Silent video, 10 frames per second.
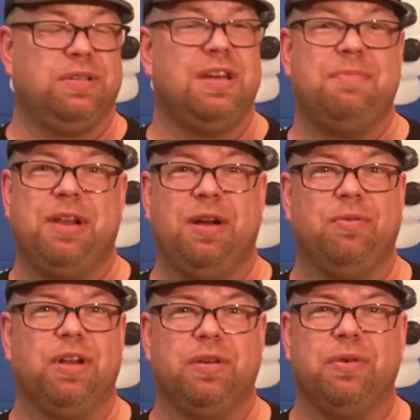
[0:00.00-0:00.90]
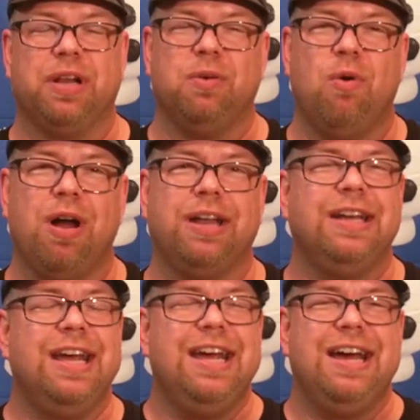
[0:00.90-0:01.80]
something I really, really
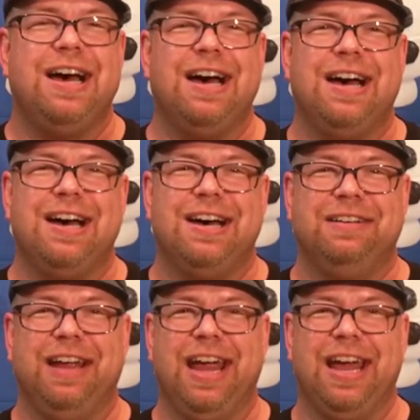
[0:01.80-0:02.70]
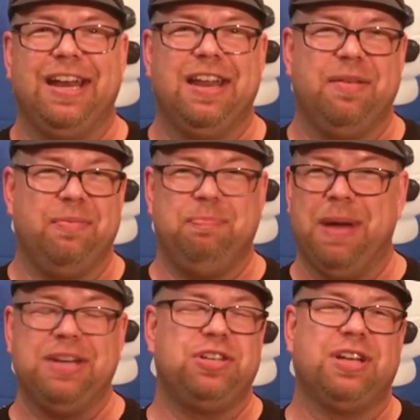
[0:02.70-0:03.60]
wanted. And
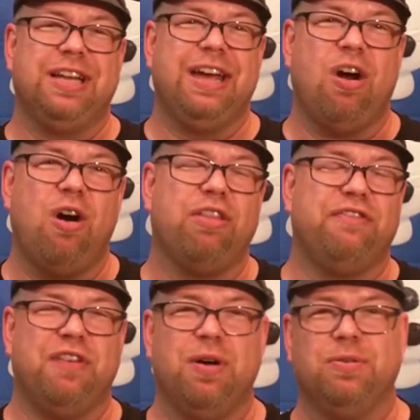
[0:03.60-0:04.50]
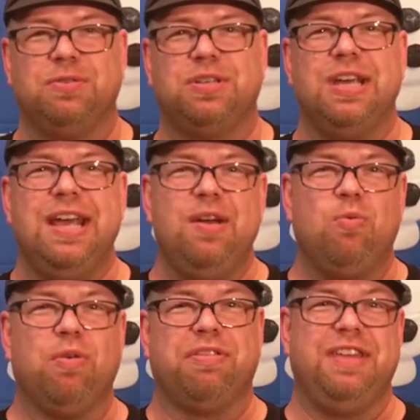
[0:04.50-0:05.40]
basically, all the phones
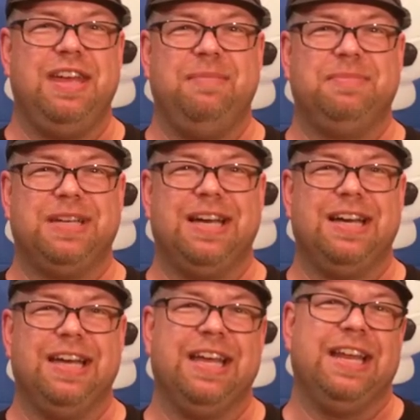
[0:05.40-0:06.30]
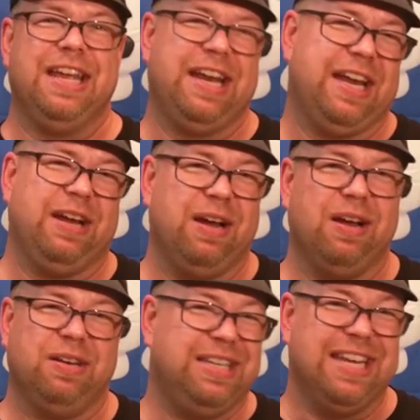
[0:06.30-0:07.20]
were themed in
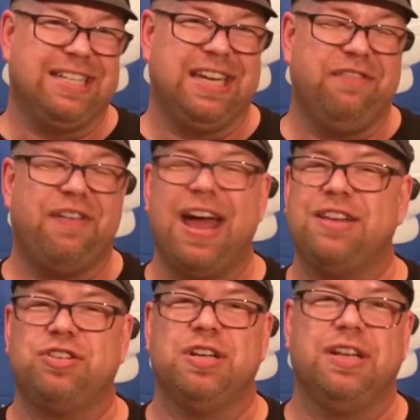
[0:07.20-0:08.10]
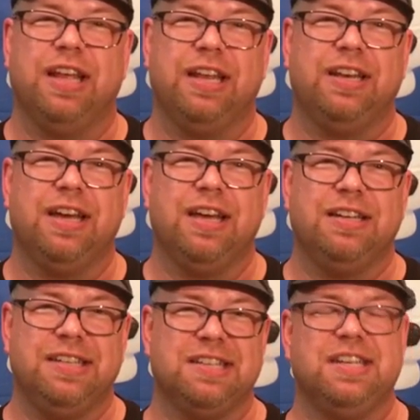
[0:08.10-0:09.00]
a Disney fashion,
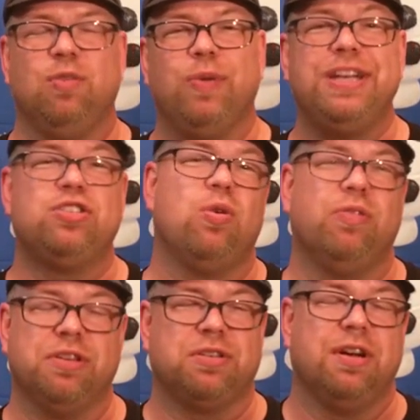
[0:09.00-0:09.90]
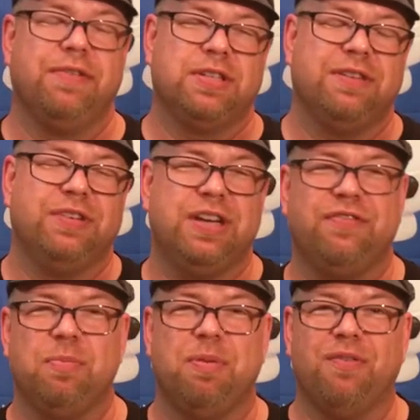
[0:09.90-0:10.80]
and Disney resold the service of a
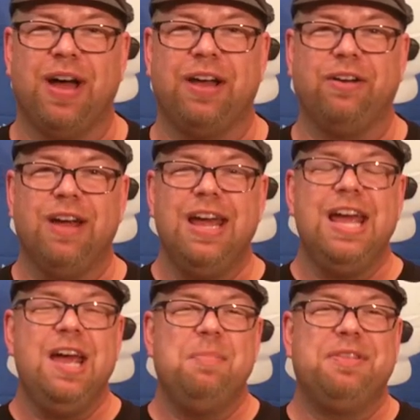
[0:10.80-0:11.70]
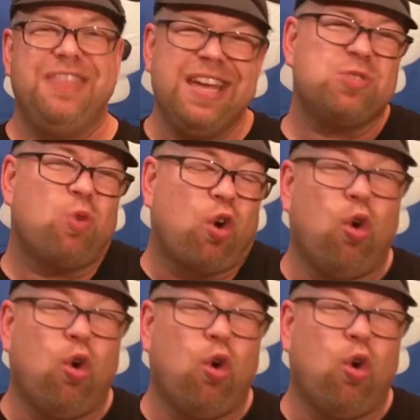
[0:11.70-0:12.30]
different provider. But these were